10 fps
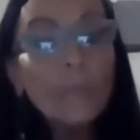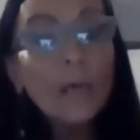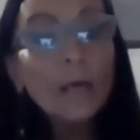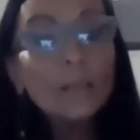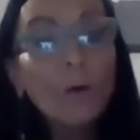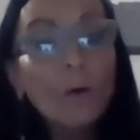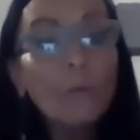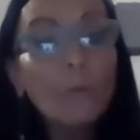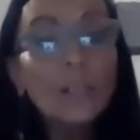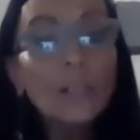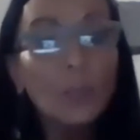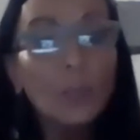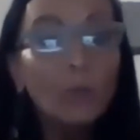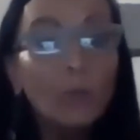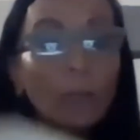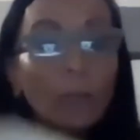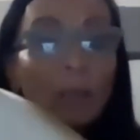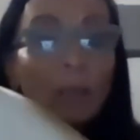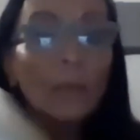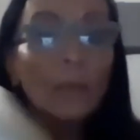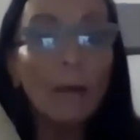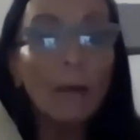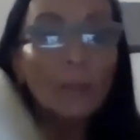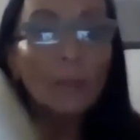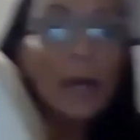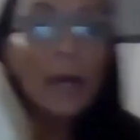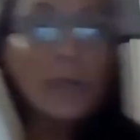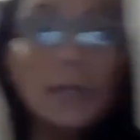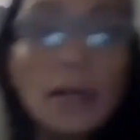So I want to show you a little bit about that.